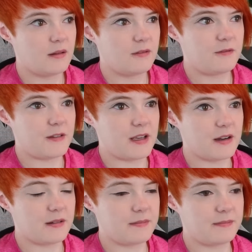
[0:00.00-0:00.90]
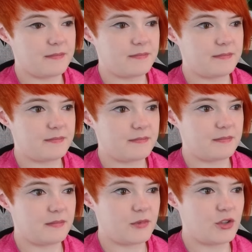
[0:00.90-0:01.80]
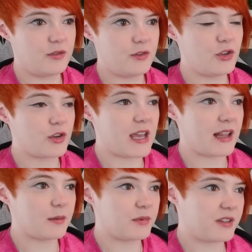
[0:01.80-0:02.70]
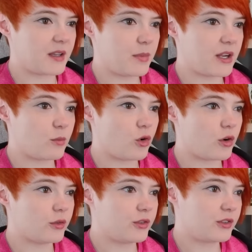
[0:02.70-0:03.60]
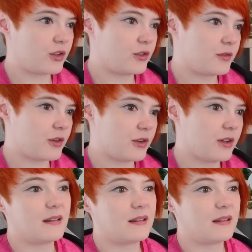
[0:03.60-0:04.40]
Fear. Good for you, Callum. Stick it by your morals. Good for you.